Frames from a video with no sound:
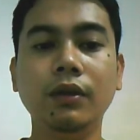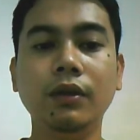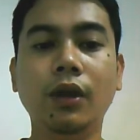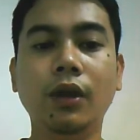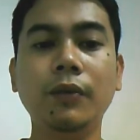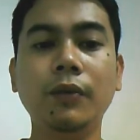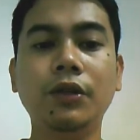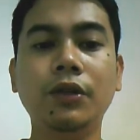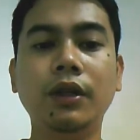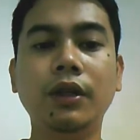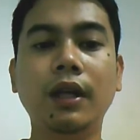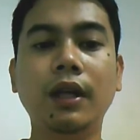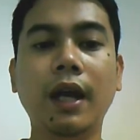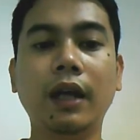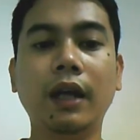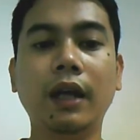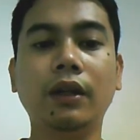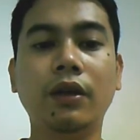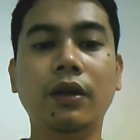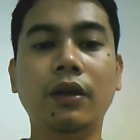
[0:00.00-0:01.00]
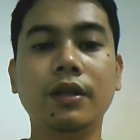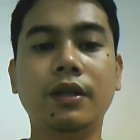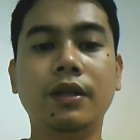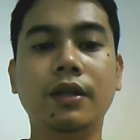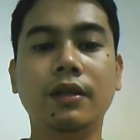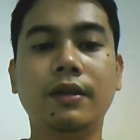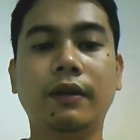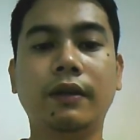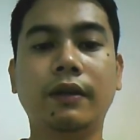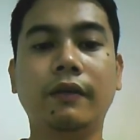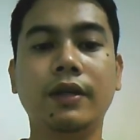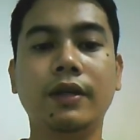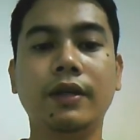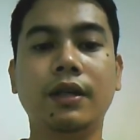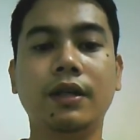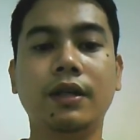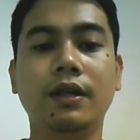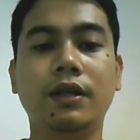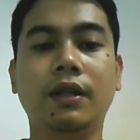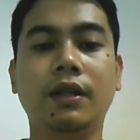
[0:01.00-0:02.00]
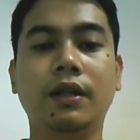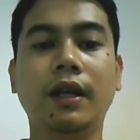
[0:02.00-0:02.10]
Optional add-ons and services.